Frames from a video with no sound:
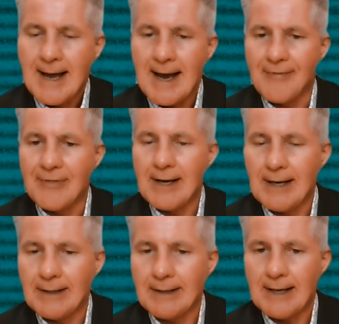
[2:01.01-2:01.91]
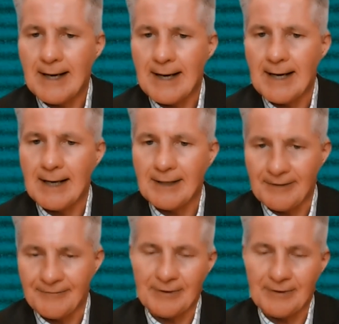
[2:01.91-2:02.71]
And then if you,